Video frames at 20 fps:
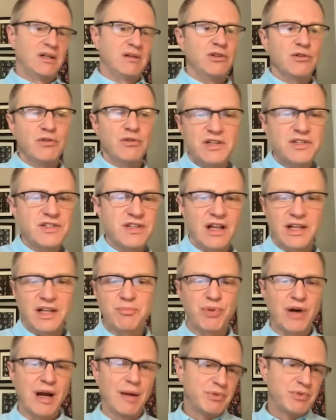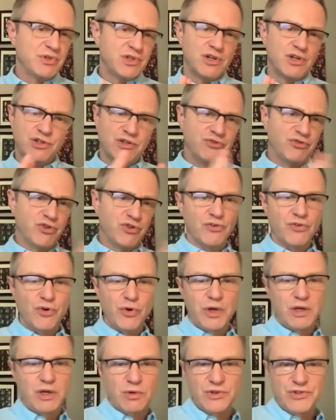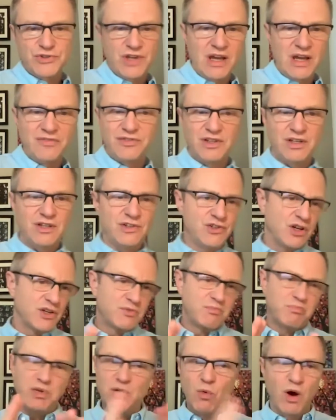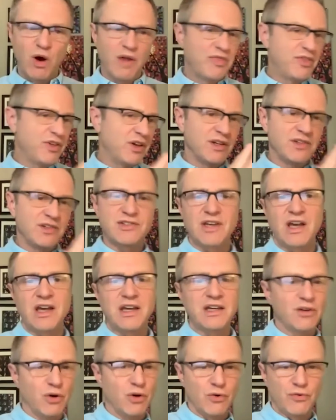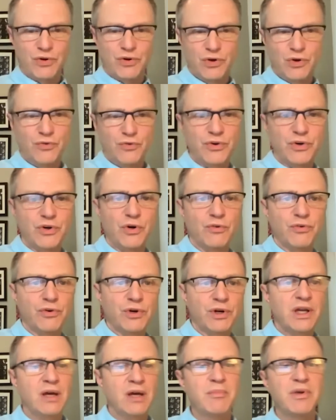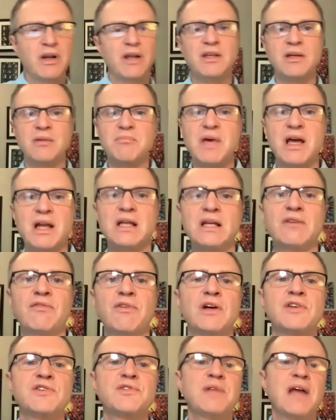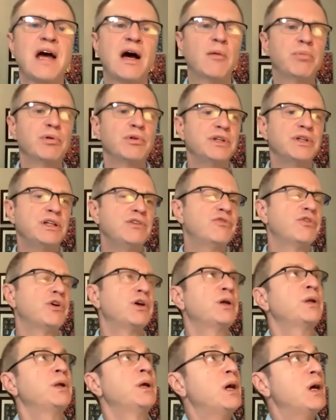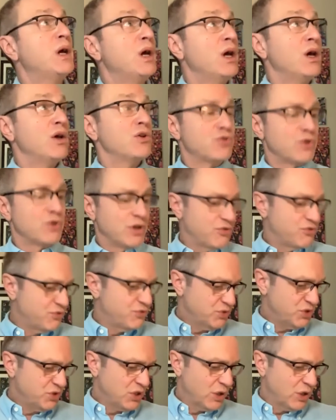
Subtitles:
unique selling proposition, Volvo equals safety, just be one thing, say it over and over and over again. But I think many of us now believe in sort of,